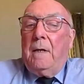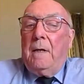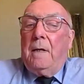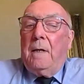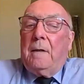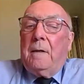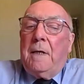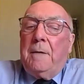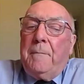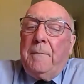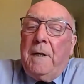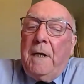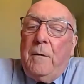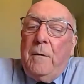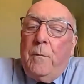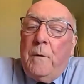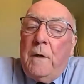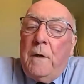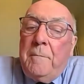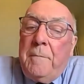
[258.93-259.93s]
There may
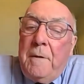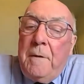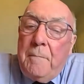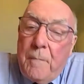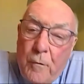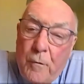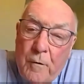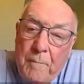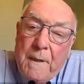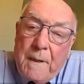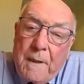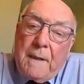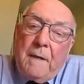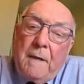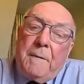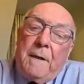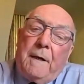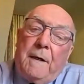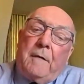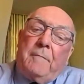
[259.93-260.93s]
well be more
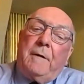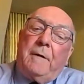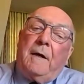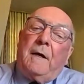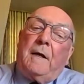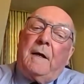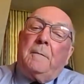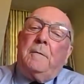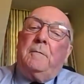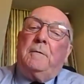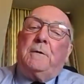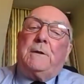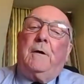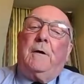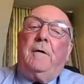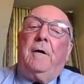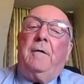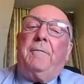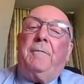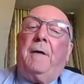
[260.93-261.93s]
money made available,
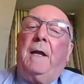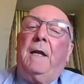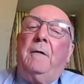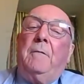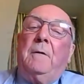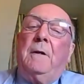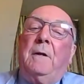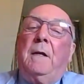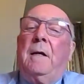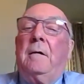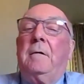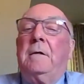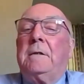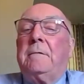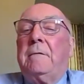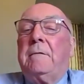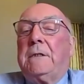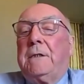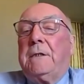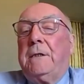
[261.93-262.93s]
so if anyone
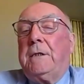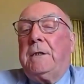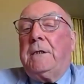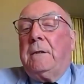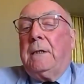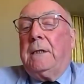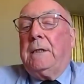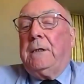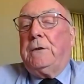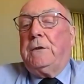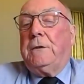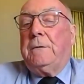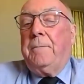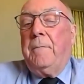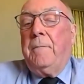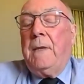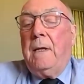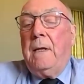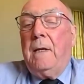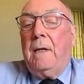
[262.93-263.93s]
knows of a
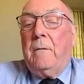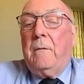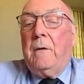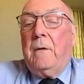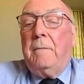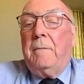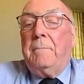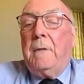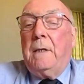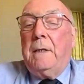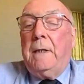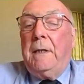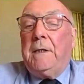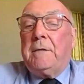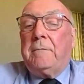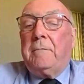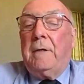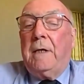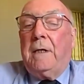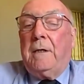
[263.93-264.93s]
situation where money
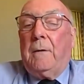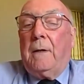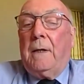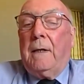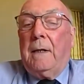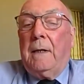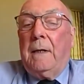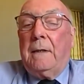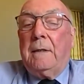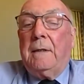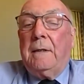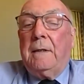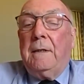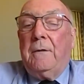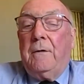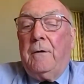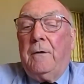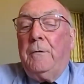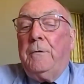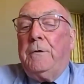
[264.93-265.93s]
is required
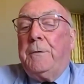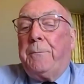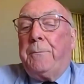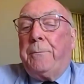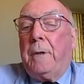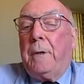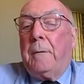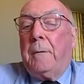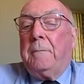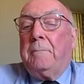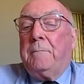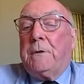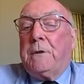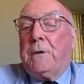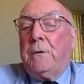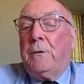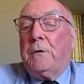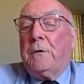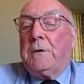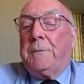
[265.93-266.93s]
due to problems
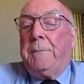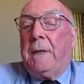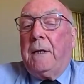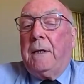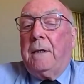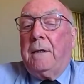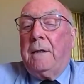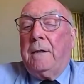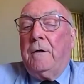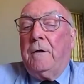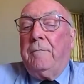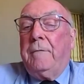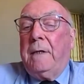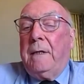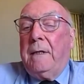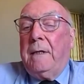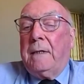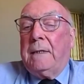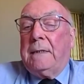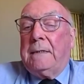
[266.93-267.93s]
caused by
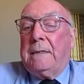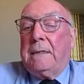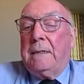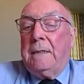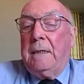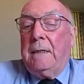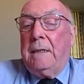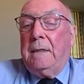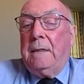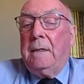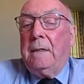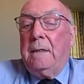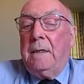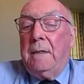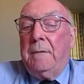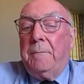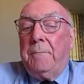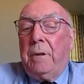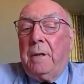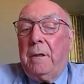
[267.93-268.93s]
COVID-19,
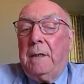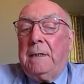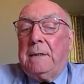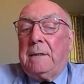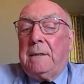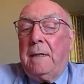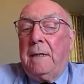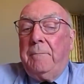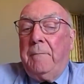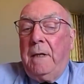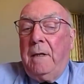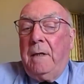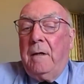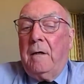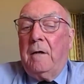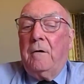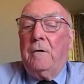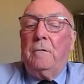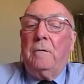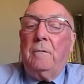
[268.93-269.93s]
please let me
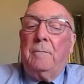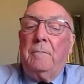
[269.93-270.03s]
know.